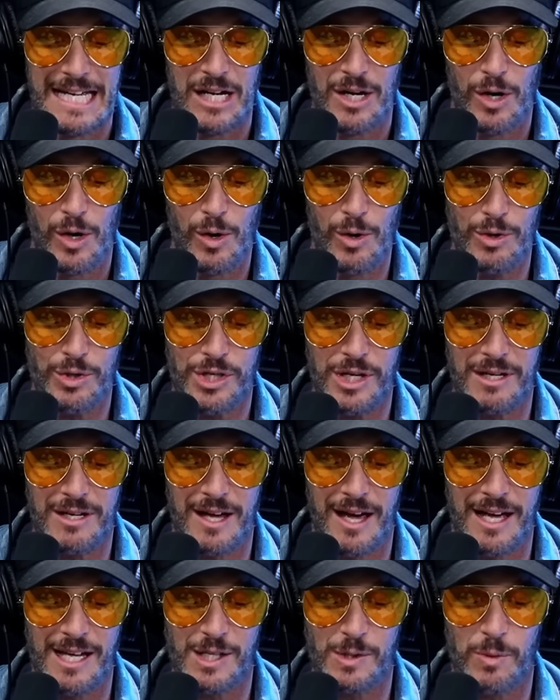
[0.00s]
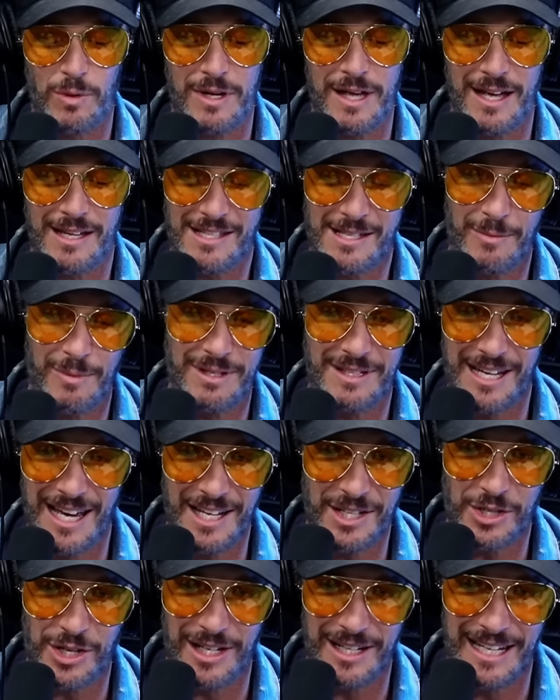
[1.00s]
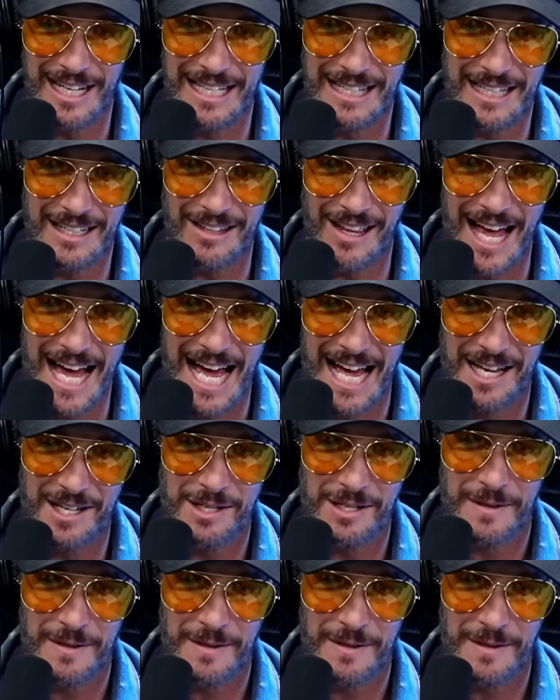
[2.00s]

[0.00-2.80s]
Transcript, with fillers: who she dates will get some attention in the class.